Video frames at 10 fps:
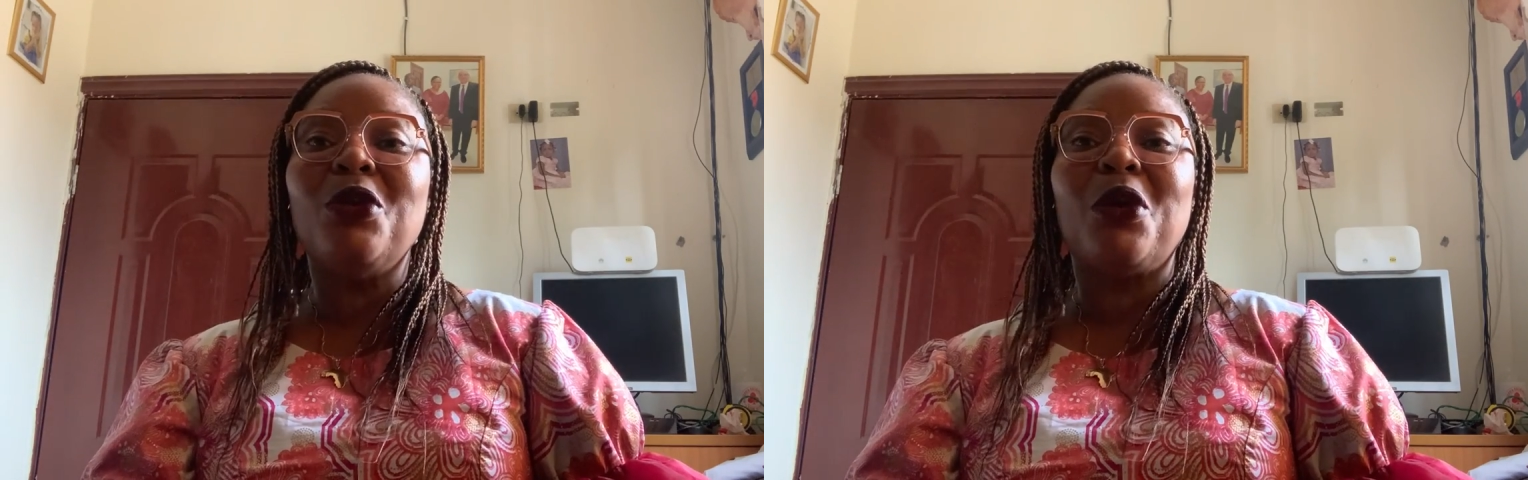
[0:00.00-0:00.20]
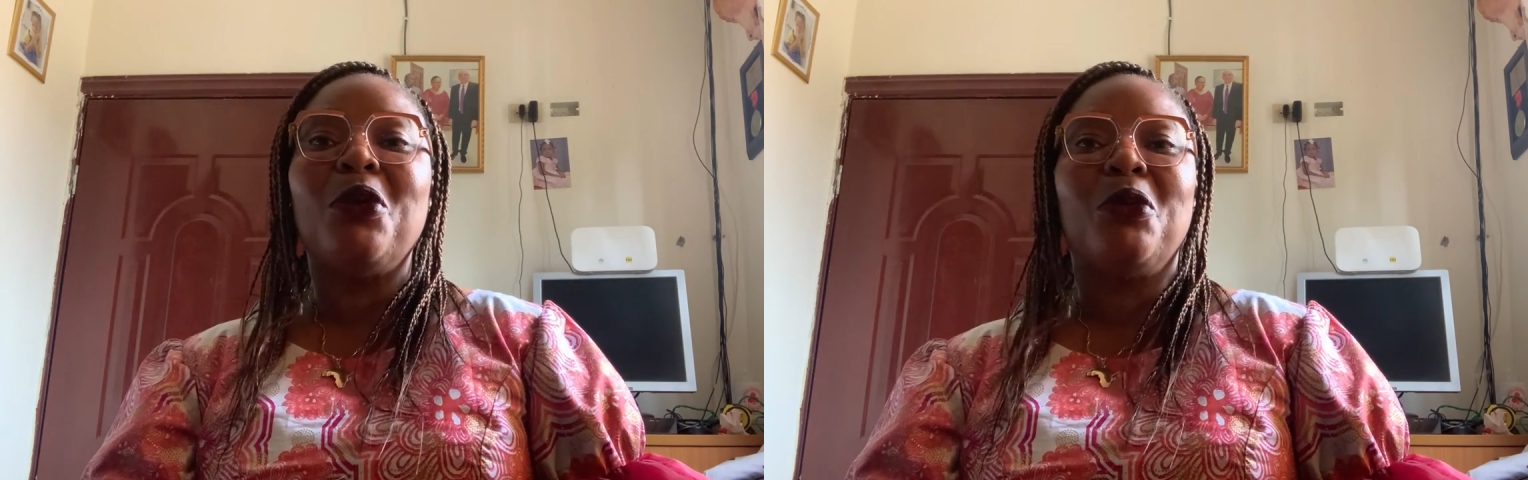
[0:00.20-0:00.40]
you
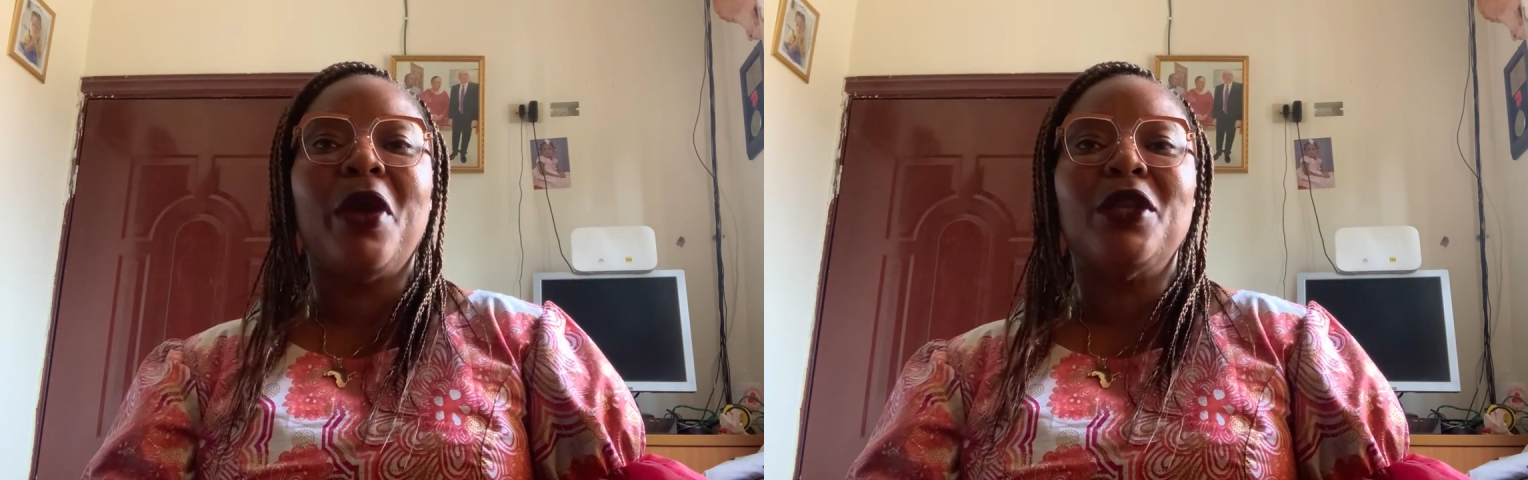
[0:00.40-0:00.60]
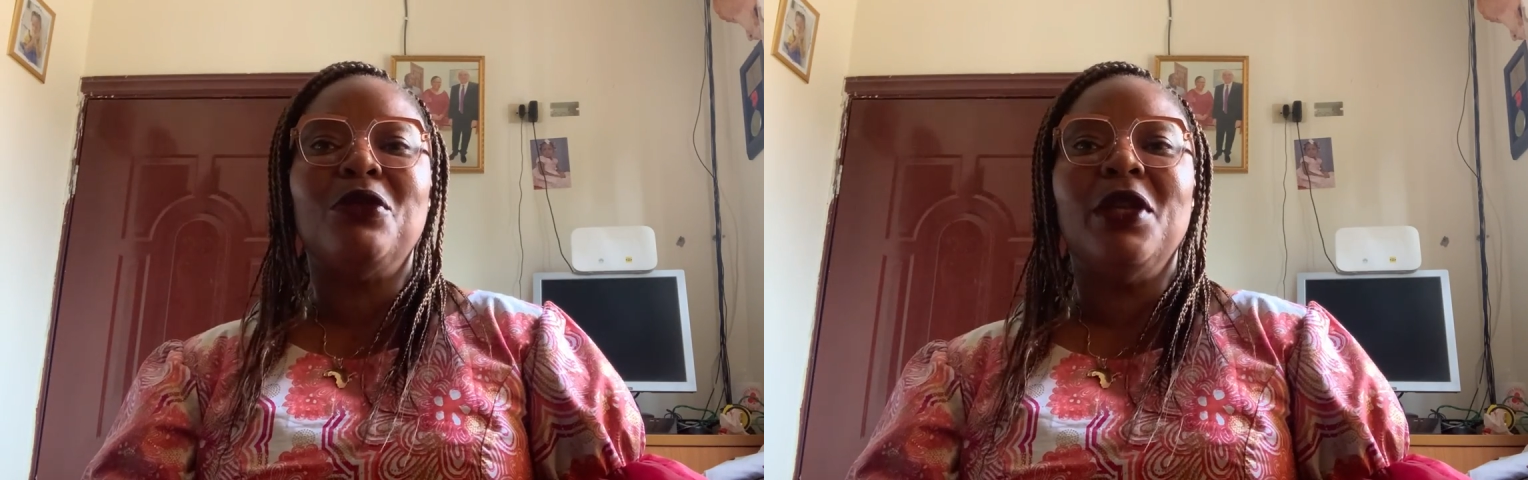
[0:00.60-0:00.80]
and
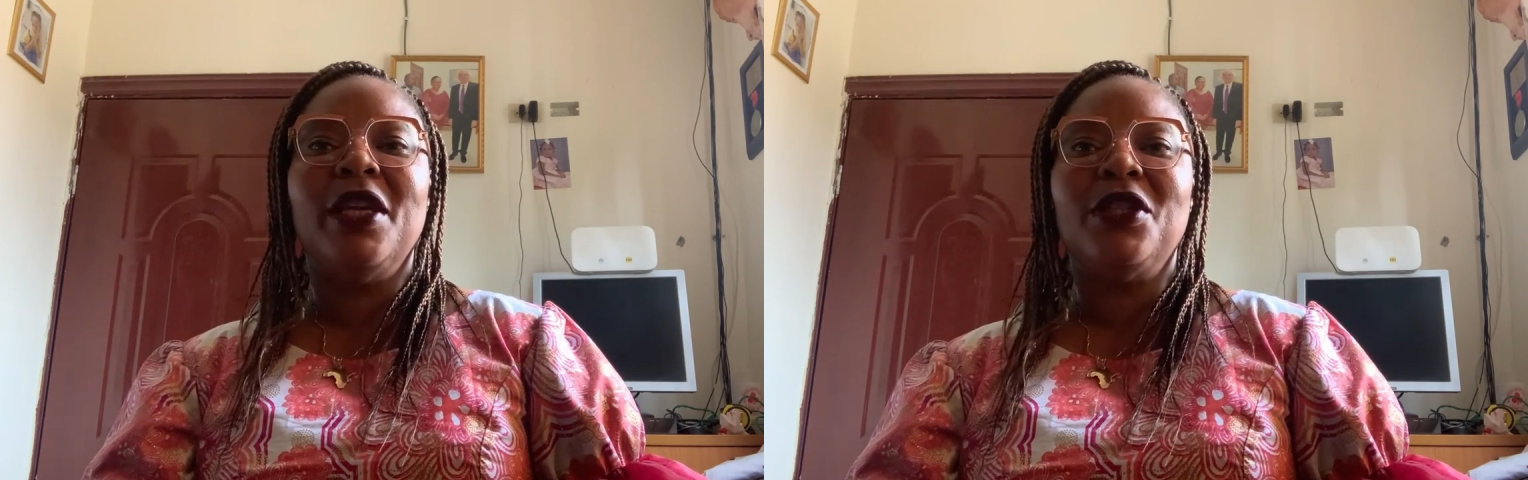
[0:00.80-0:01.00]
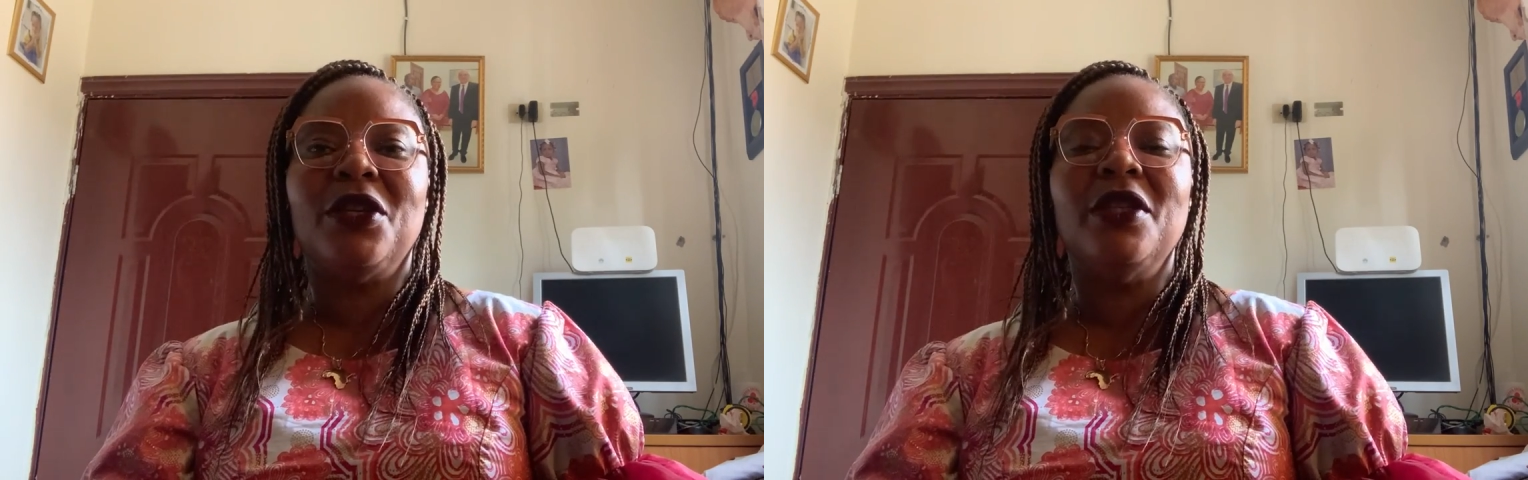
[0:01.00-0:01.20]

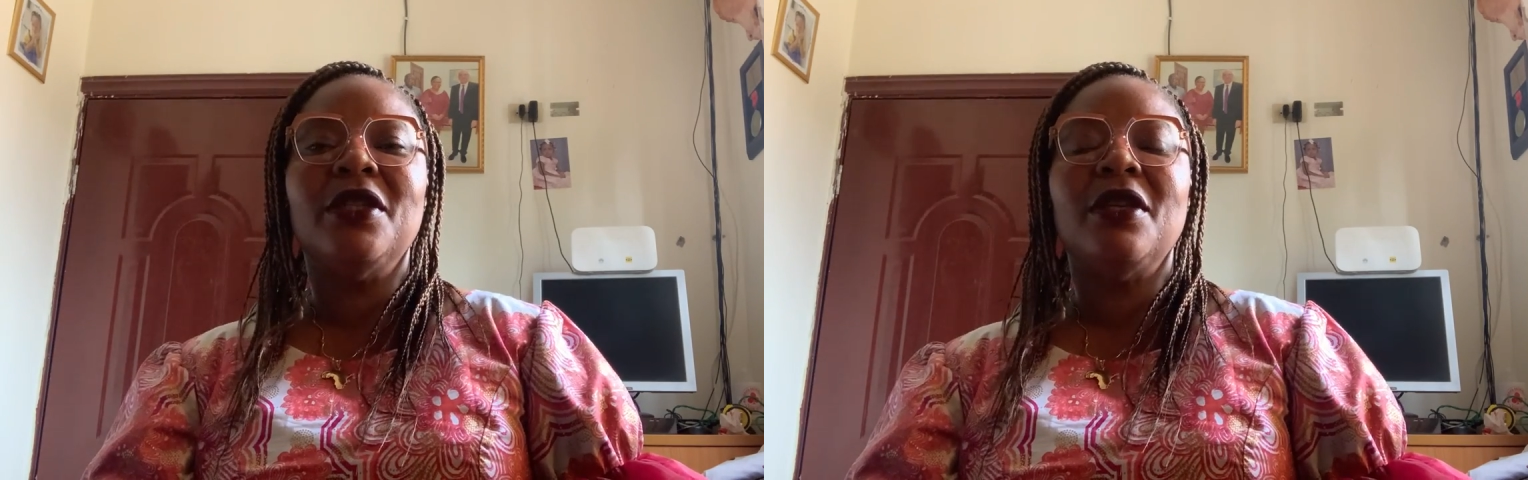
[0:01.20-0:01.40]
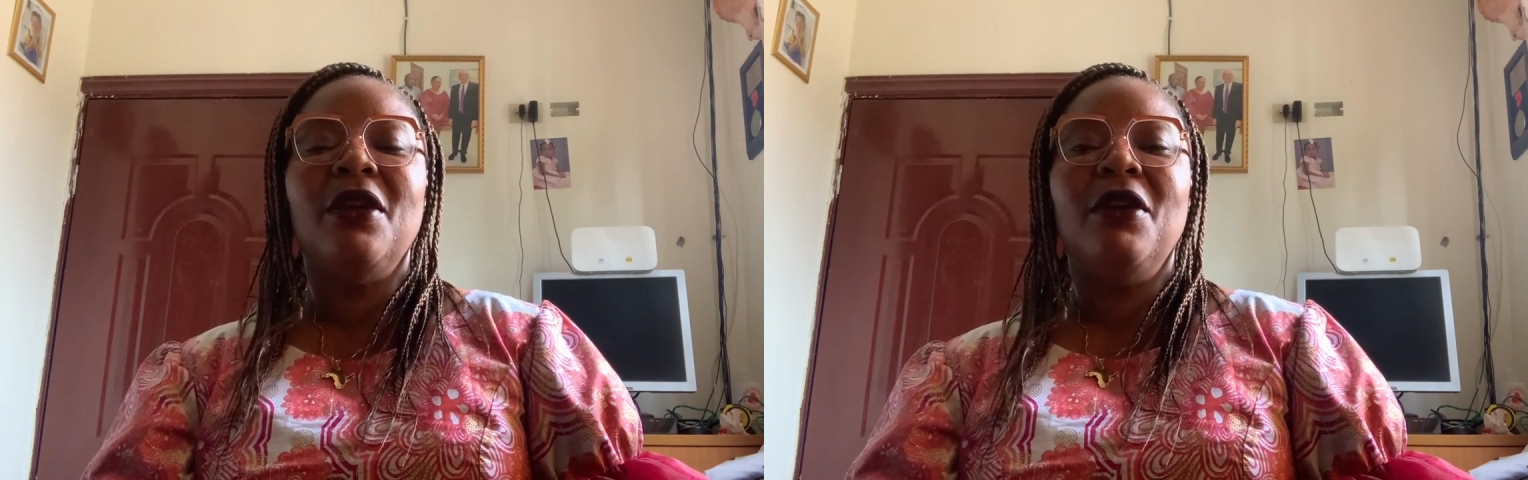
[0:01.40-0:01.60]
congratulations